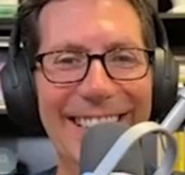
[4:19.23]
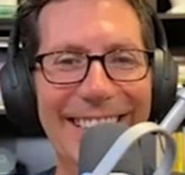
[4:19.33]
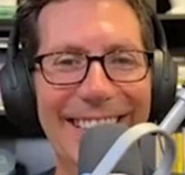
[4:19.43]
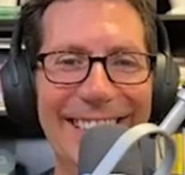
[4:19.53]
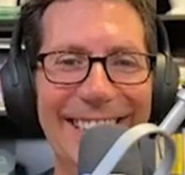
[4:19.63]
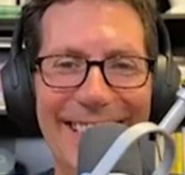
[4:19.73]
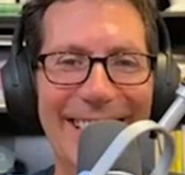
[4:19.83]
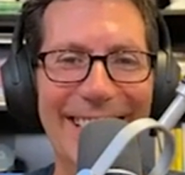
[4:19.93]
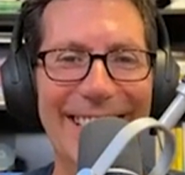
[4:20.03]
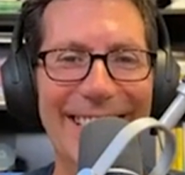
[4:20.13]

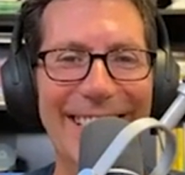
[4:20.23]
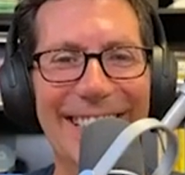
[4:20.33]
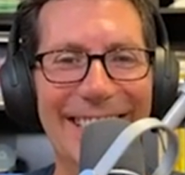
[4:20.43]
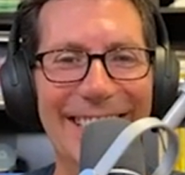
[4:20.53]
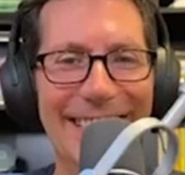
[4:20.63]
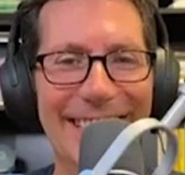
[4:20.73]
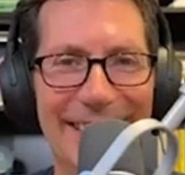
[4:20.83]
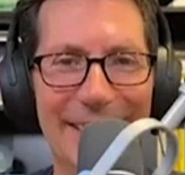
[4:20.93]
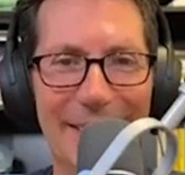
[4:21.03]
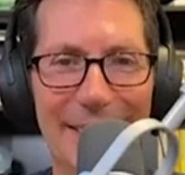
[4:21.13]

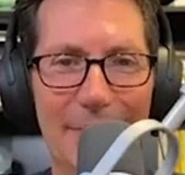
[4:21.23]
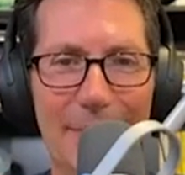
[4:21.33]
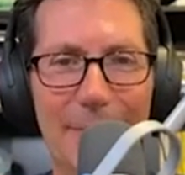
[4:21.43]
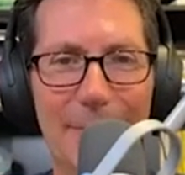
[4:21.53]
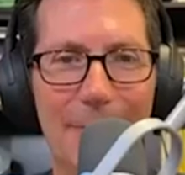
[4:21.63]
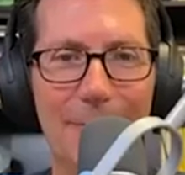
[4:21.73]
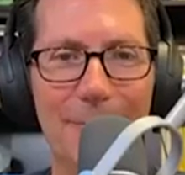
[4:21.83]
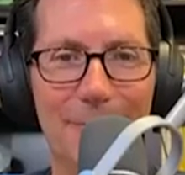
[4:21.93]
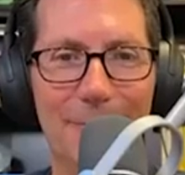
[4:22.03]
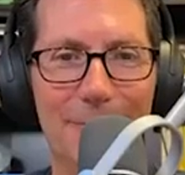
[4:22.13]

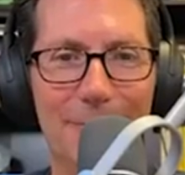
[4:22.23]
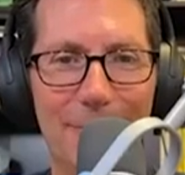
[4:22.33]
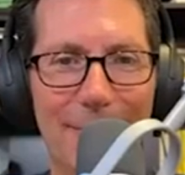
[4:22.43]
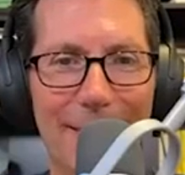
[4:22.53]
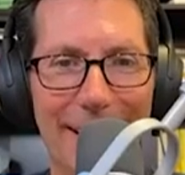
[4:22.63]
(silent)